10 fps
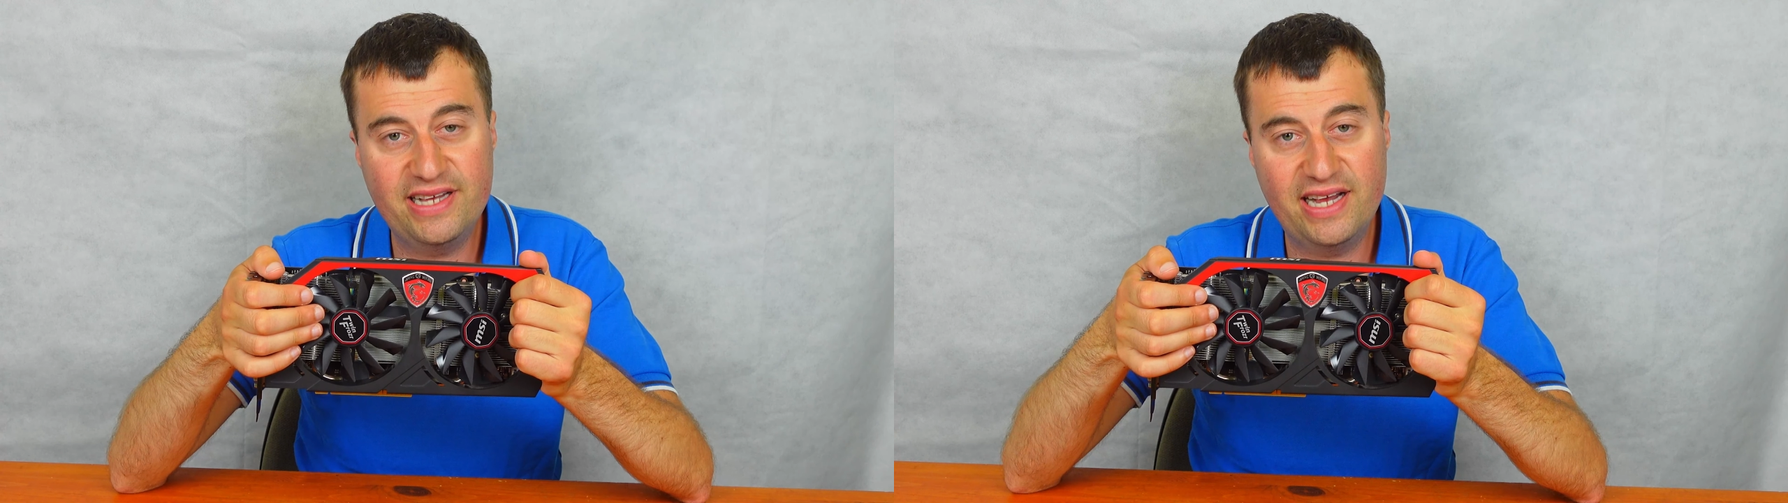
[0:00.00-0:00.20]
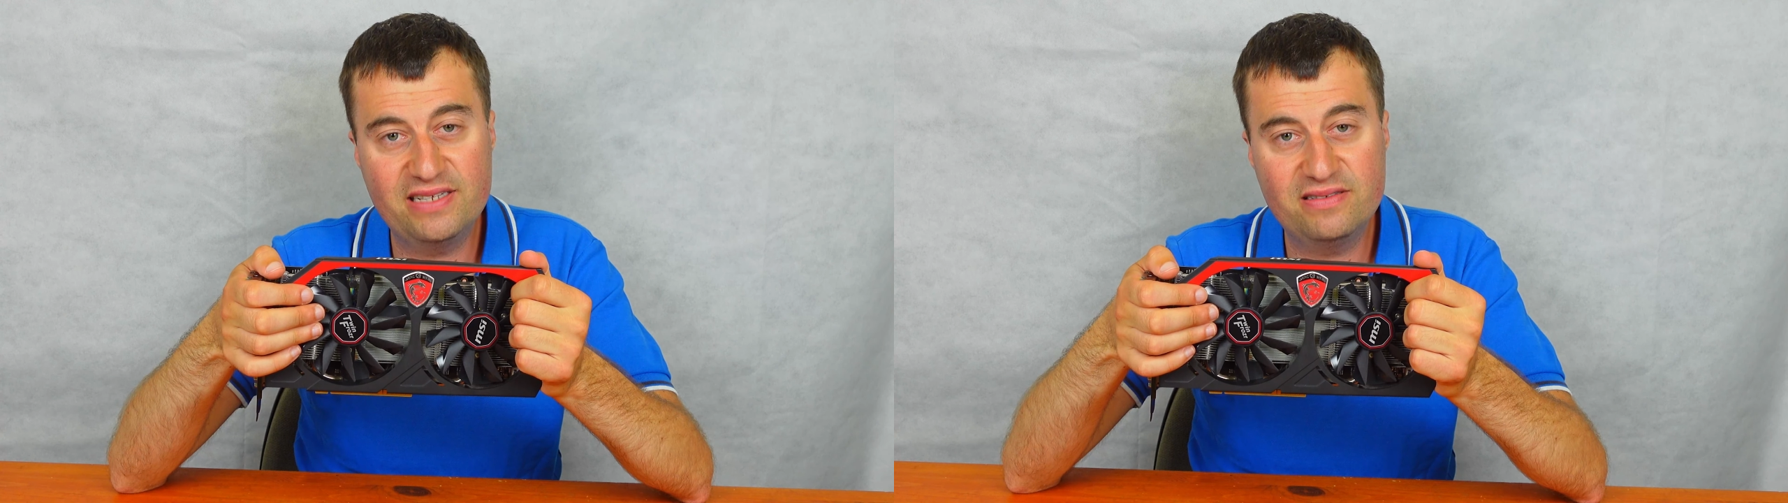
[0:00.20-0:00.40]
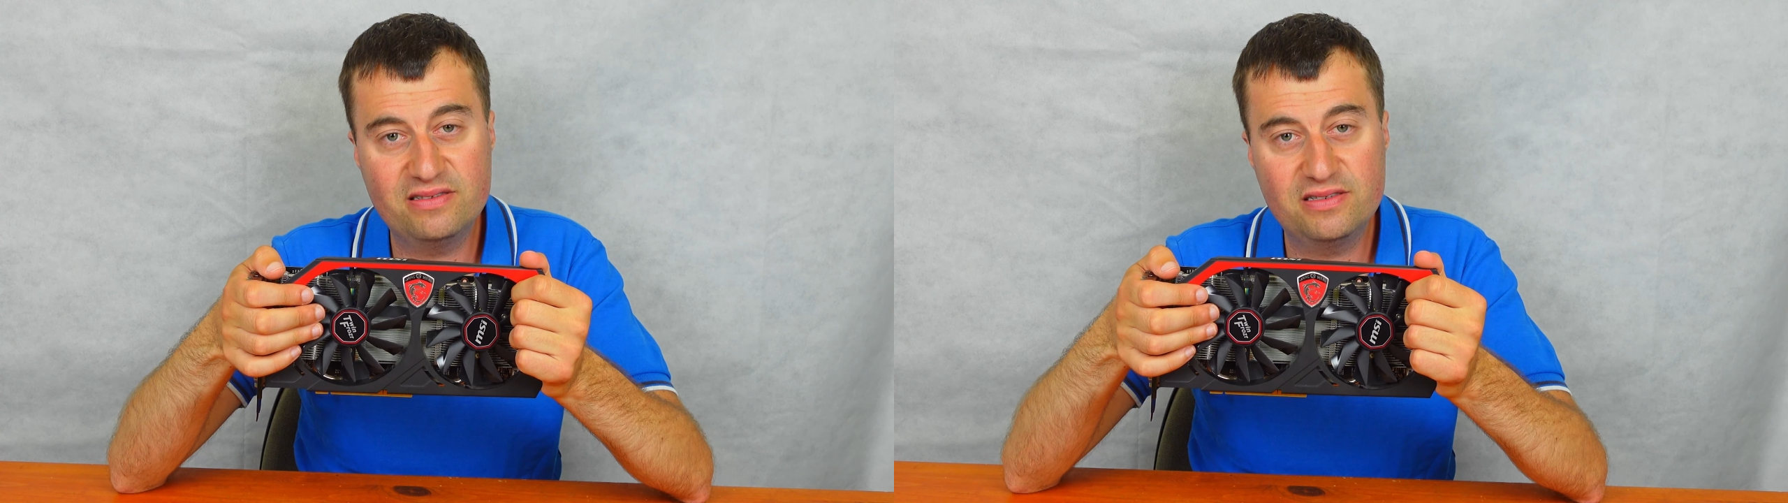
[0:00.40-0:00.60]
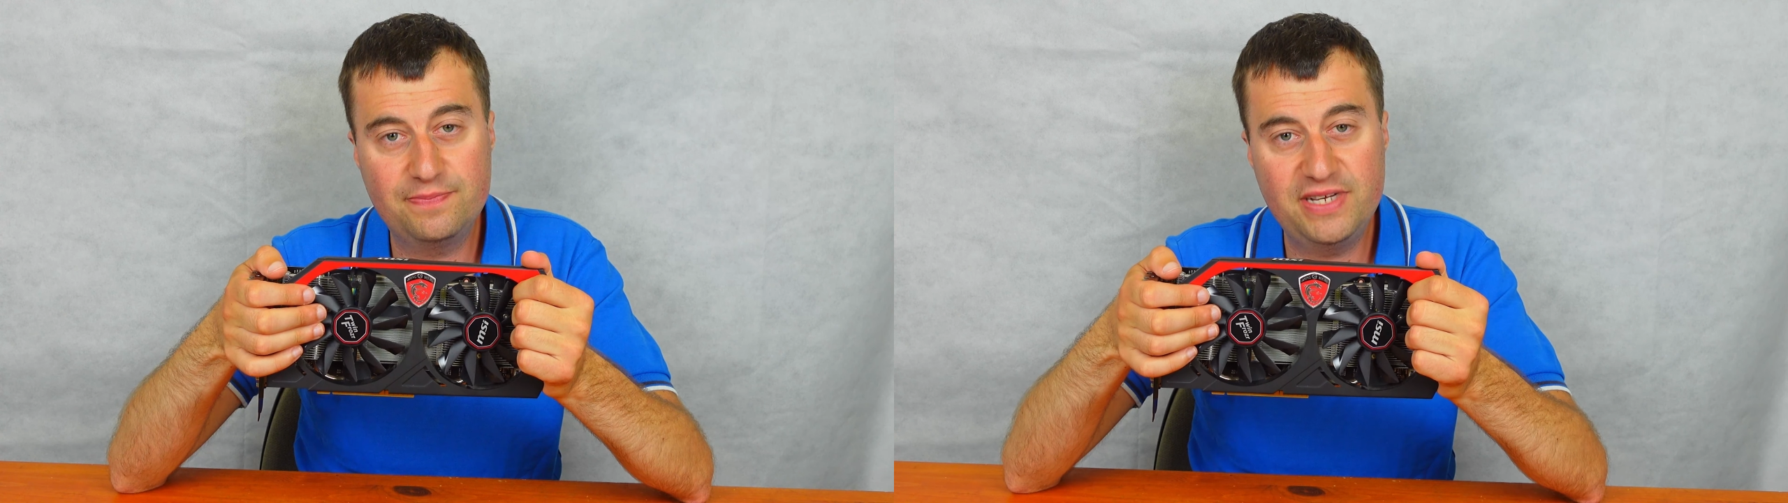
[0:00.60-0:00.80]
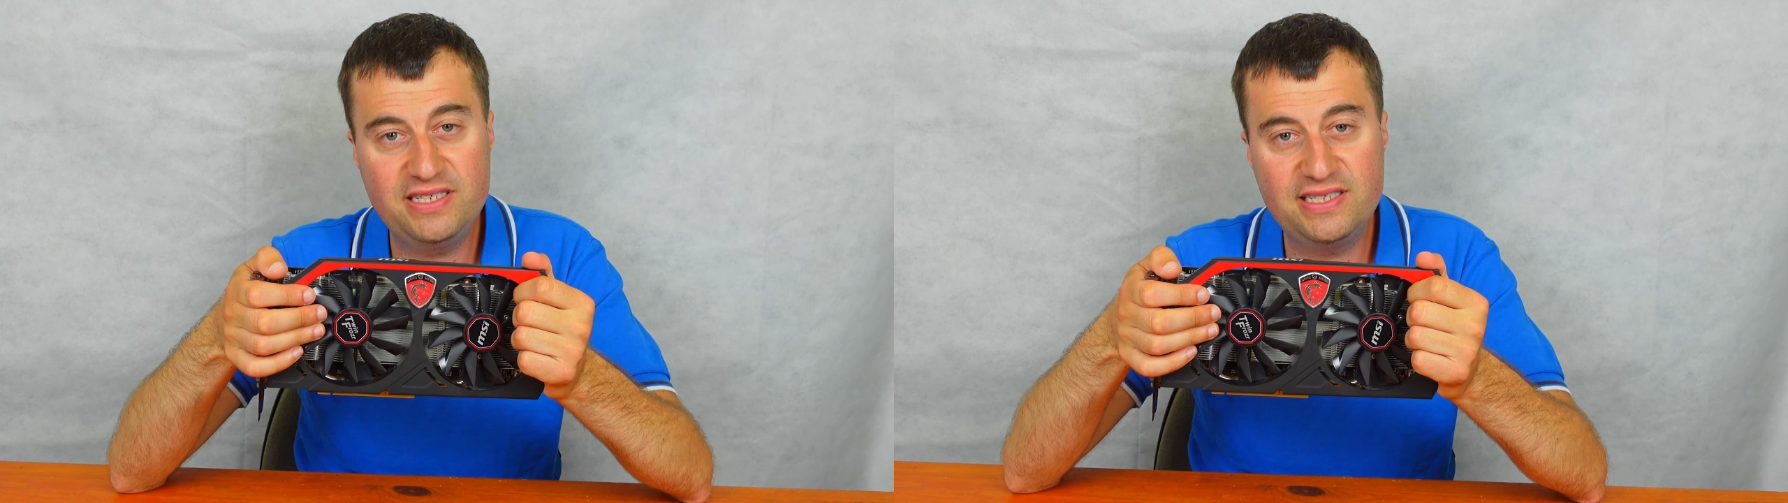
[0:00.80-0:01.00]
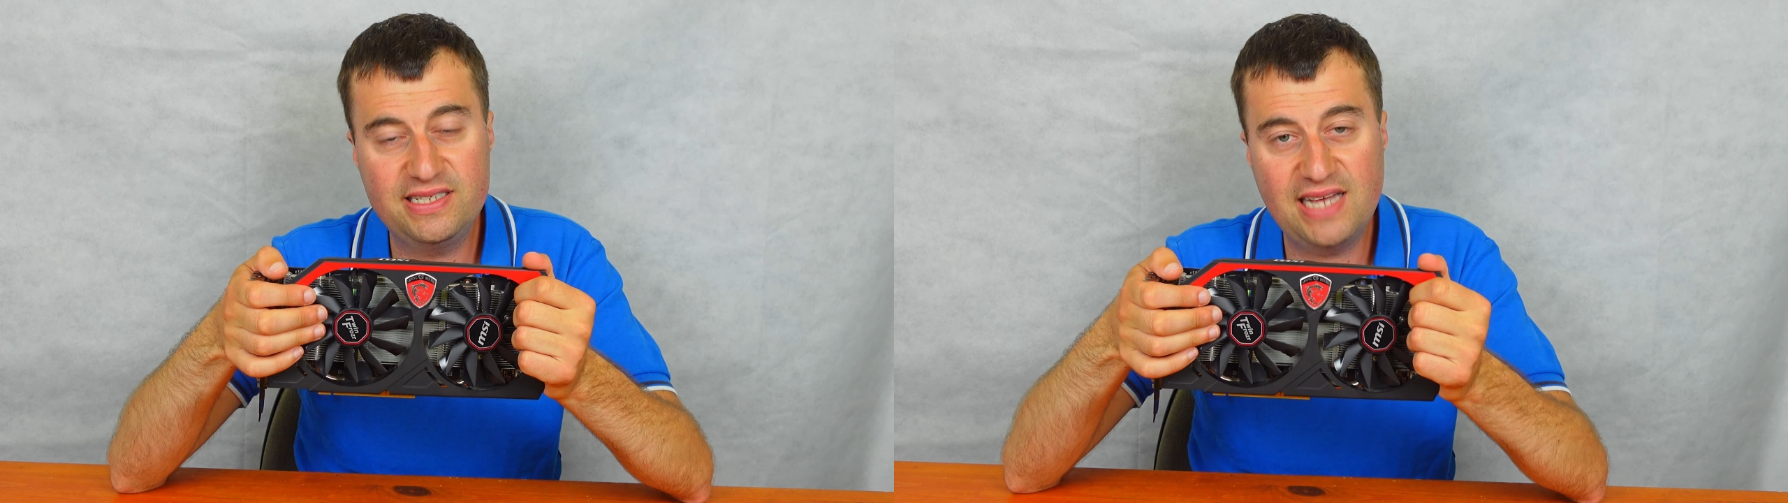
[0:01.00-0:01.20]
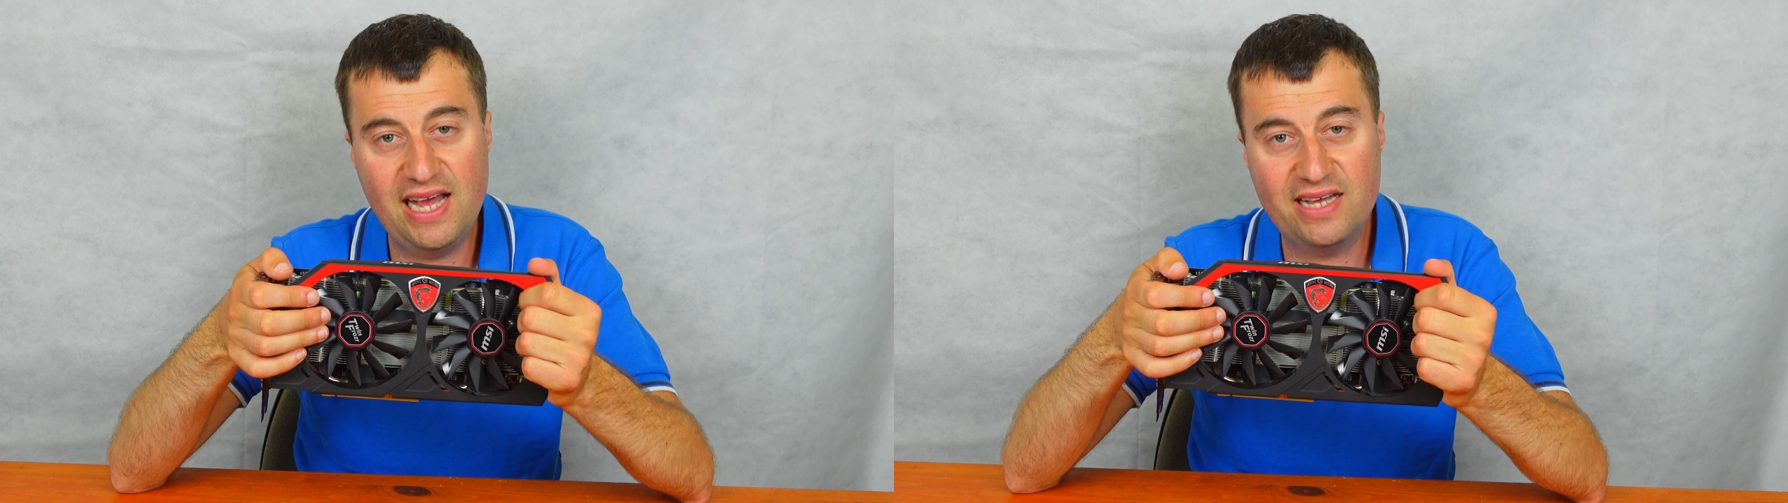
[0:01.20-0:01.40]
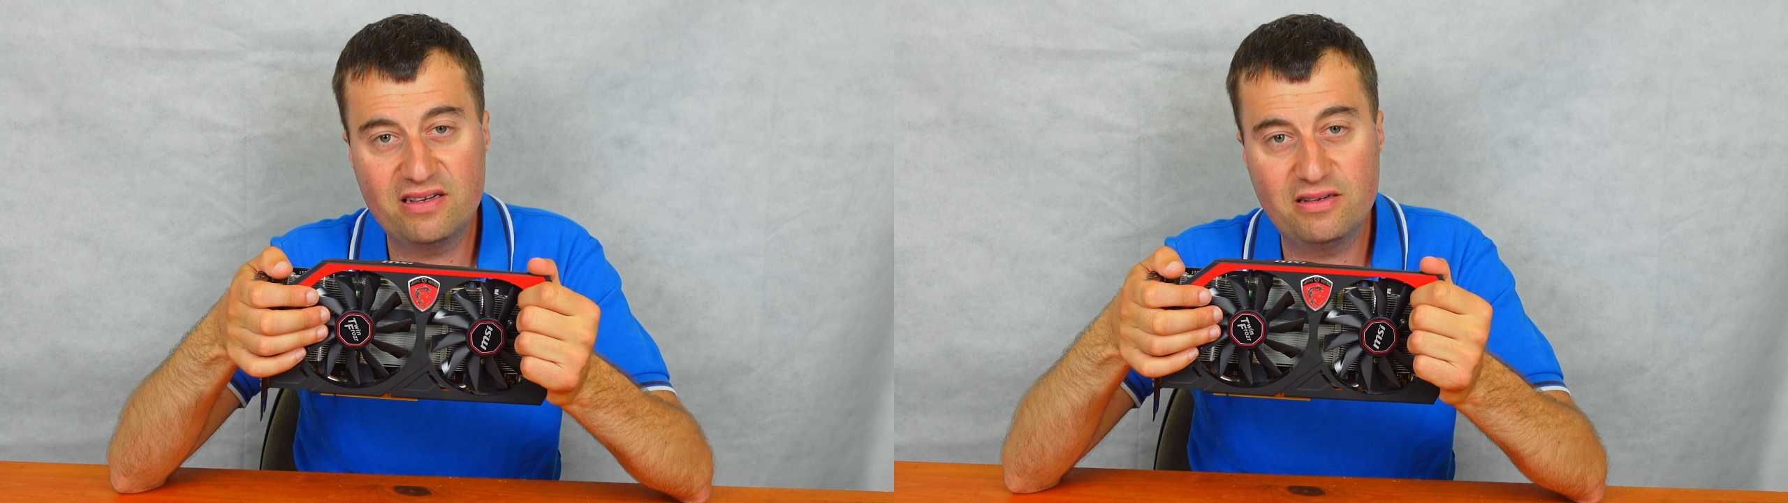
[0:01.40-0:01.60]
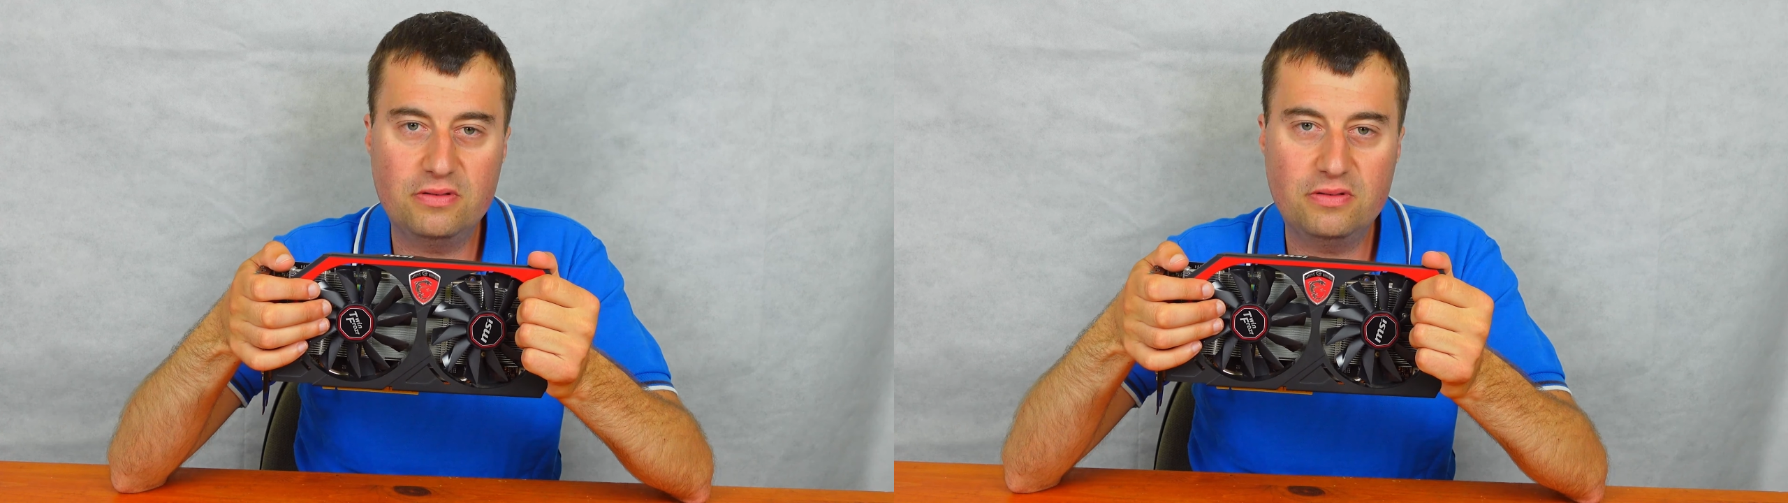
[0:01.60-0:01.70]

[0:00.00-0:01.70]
and PC tech.